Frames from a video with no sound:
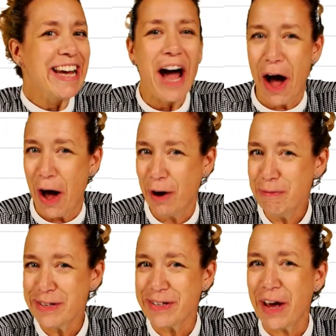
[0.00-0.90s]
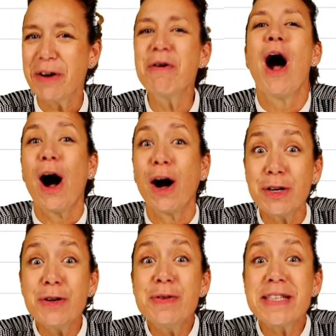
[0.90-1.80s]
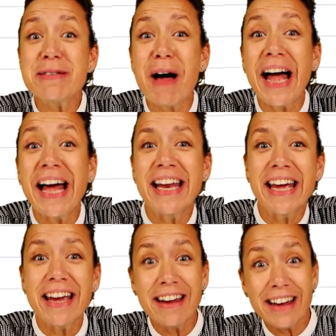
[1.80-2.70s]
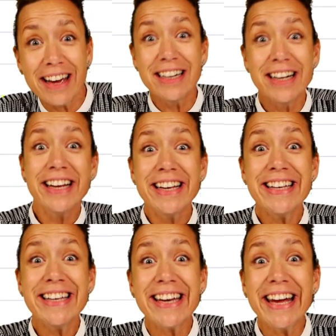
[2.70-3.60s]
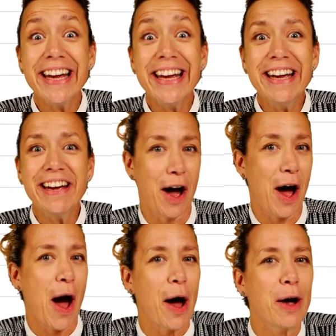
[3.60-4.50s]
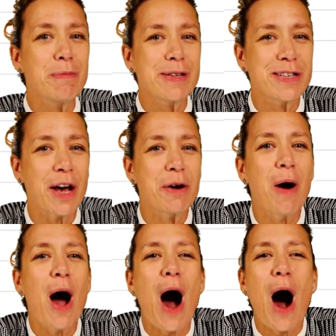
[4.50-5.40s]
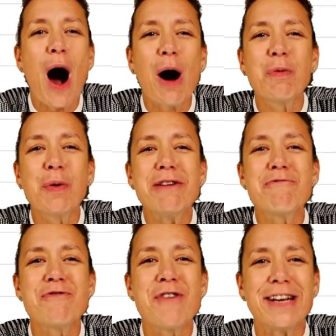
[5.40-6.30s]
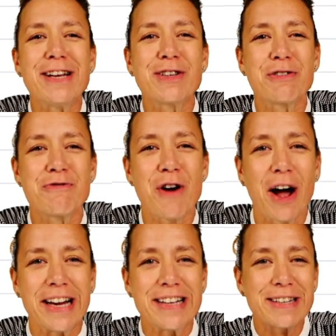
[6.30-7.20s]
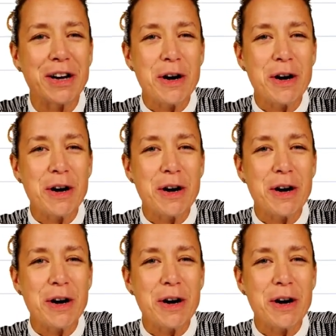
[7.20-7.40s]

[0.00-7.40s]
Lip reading: I hope so. Are you smiling? Ding! I hope so. Are we ready to write?